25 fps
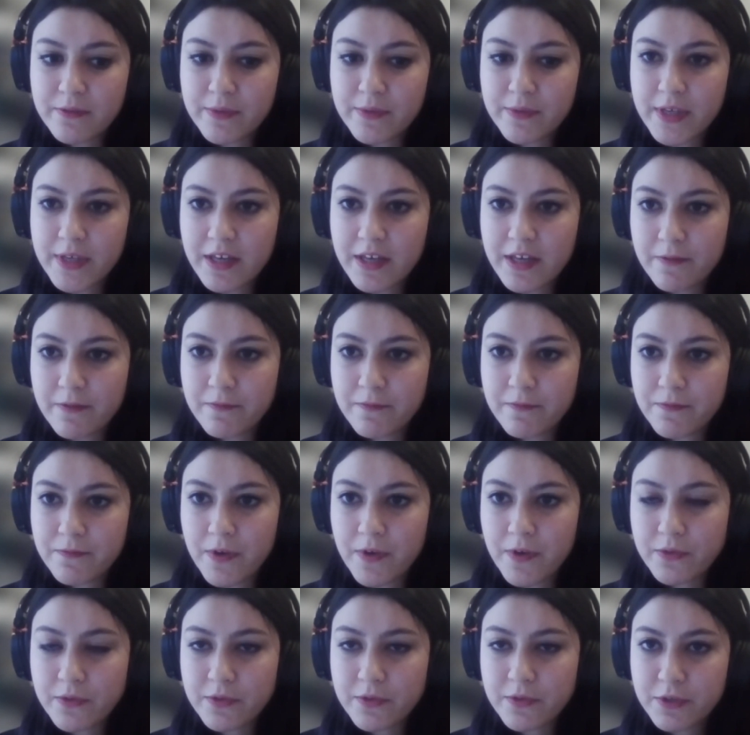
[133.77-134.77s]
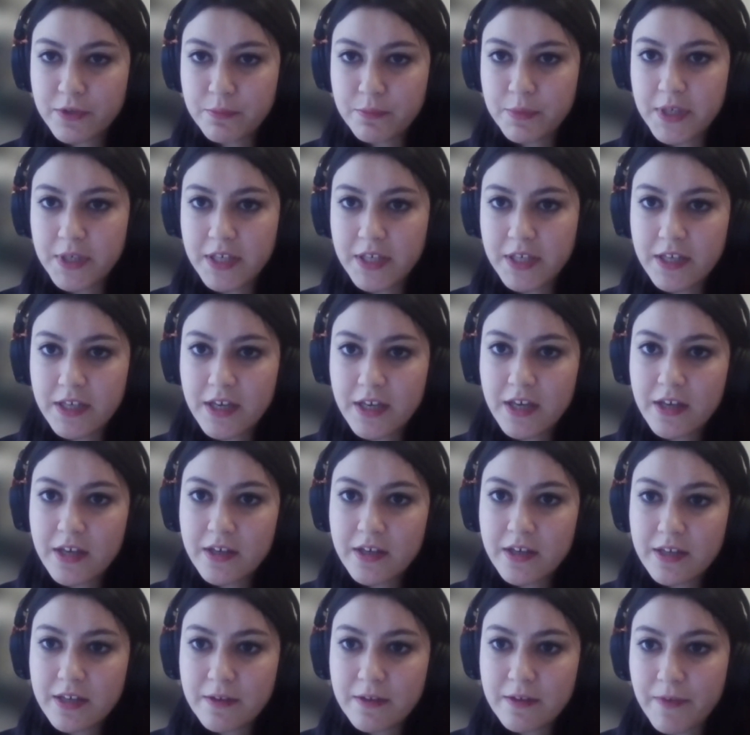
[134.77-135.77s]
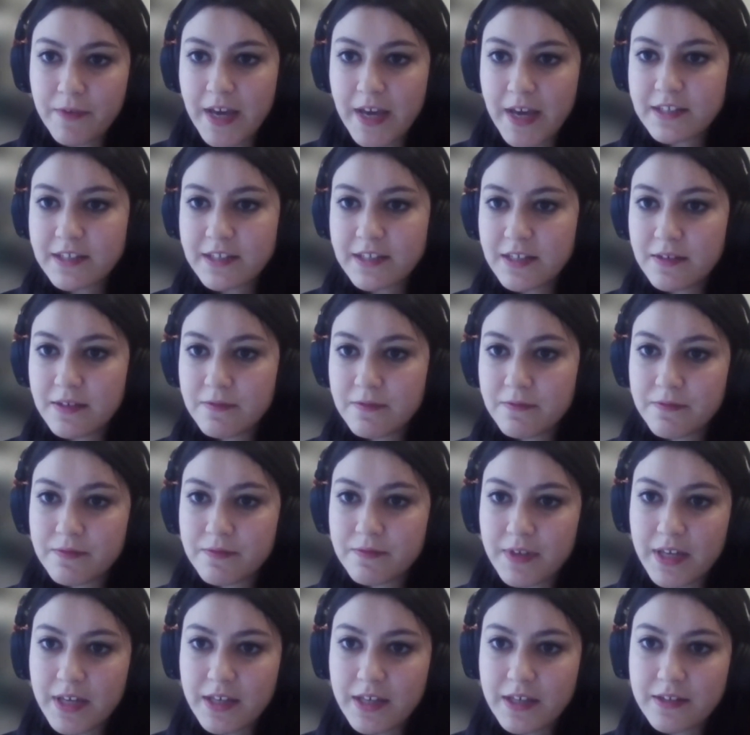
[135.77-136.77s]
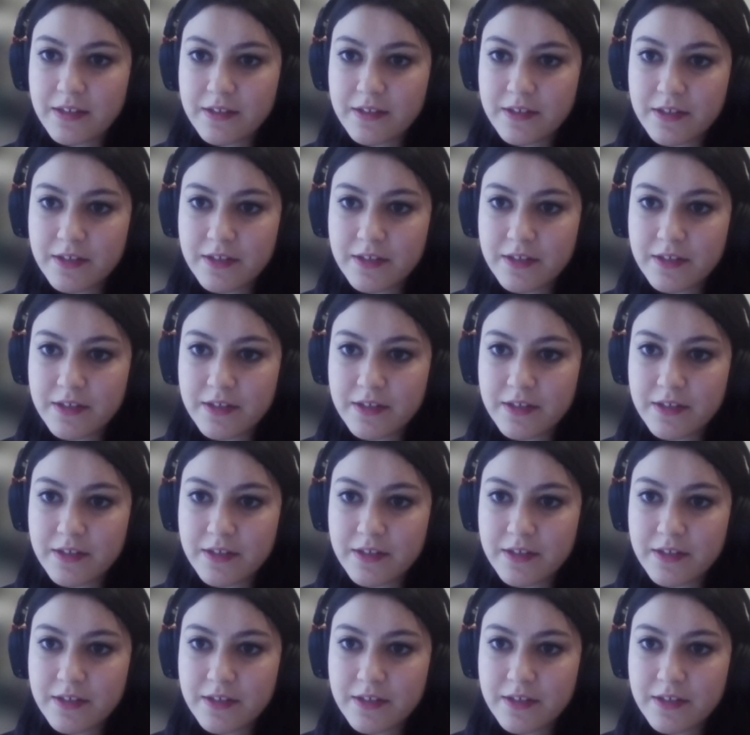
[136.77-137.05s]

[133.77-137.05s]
we have found to be effective, and